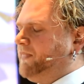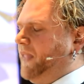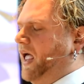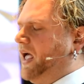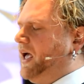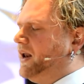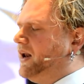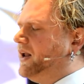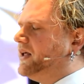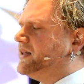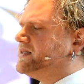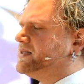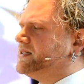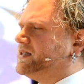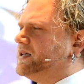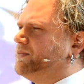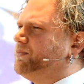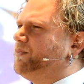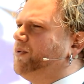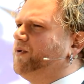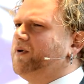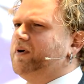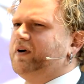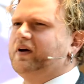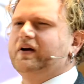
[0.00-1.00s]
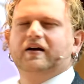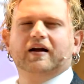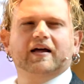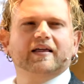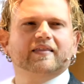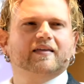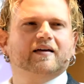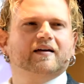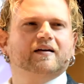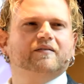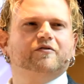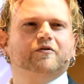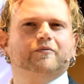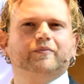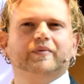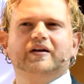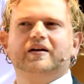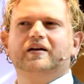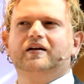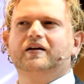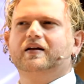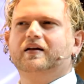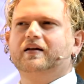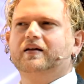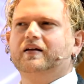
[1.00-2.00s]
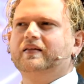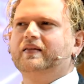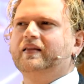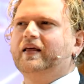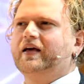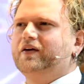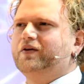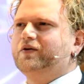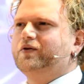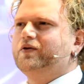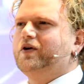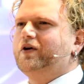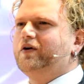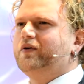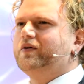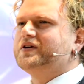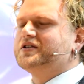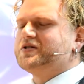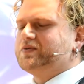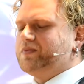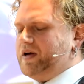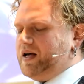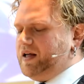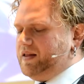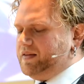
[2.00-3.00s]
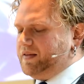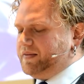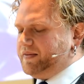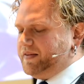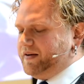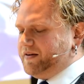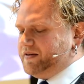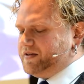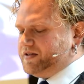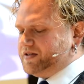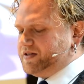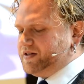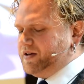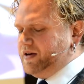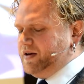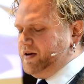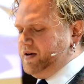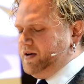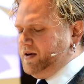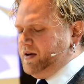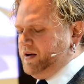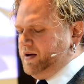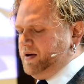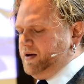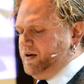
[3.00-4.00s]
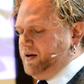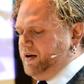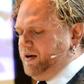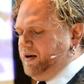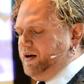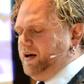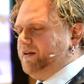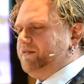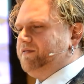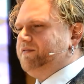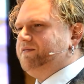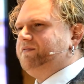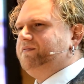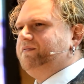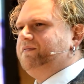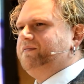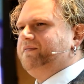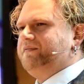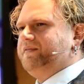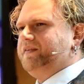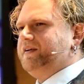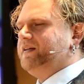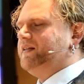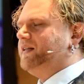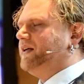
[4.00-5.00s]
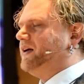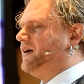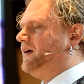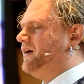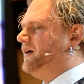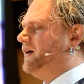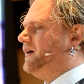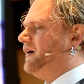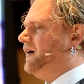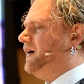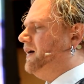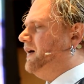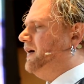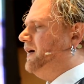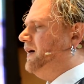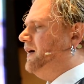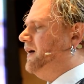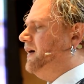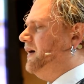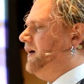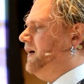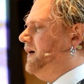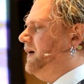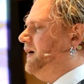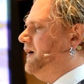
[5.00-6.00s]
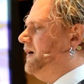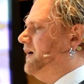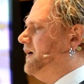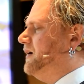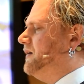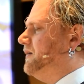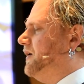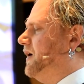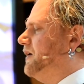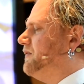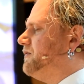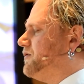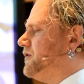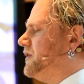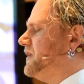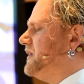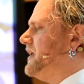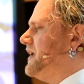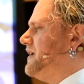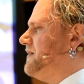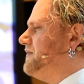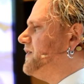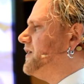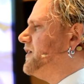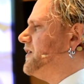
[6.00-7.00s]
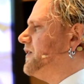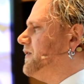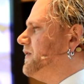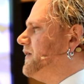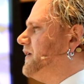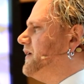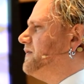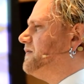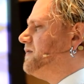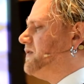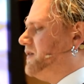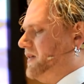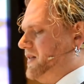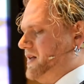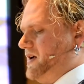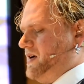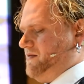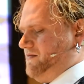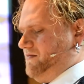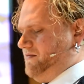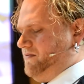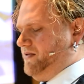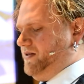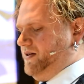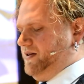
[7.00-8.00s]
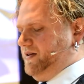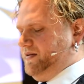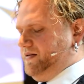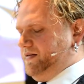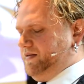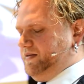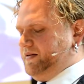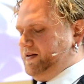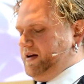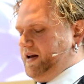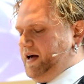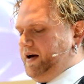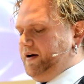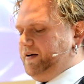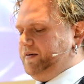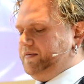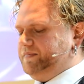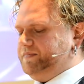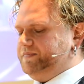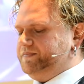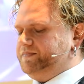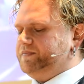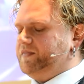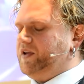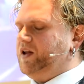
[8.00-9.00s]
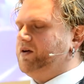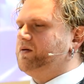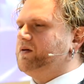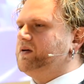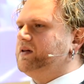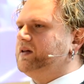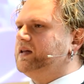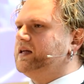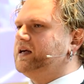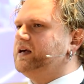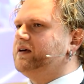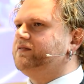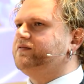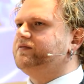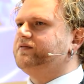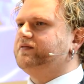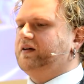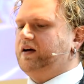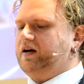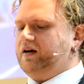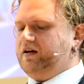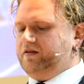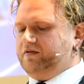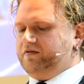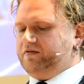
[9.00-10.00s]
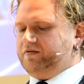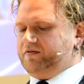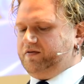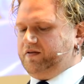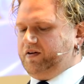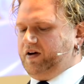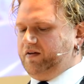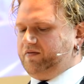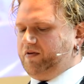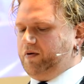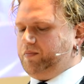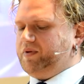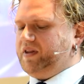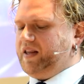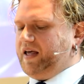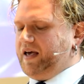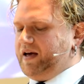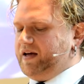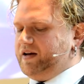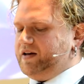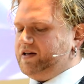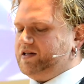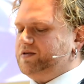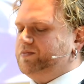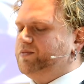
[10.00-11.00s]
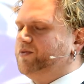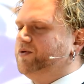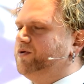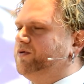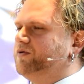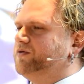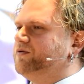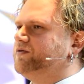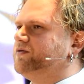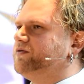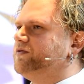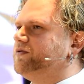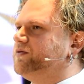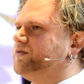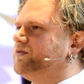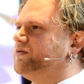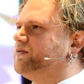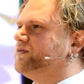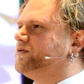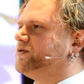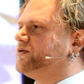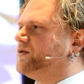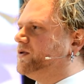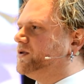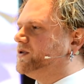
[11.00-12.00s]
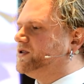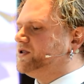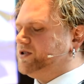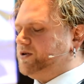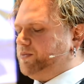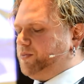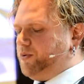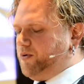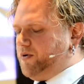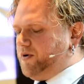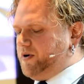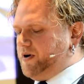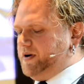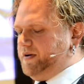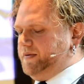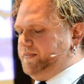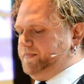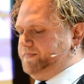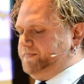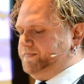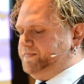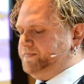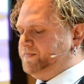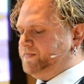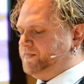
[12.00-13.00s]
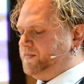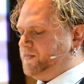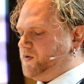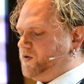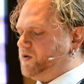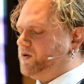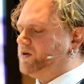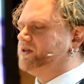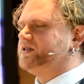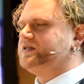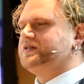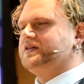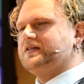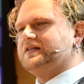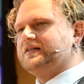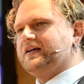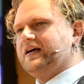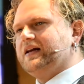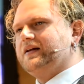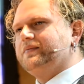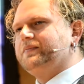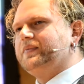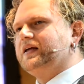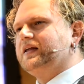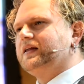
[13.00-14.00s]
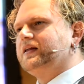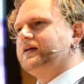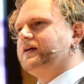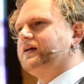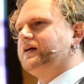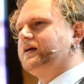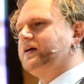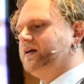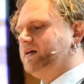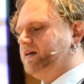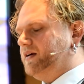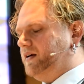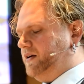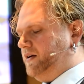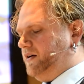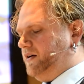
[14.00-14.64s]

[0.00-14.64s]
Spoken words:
And it's important, I think, for me to let you know as well that there's a feeling of relief, a degree of relief now. The relief of a plan to move towards support, towards sustainability,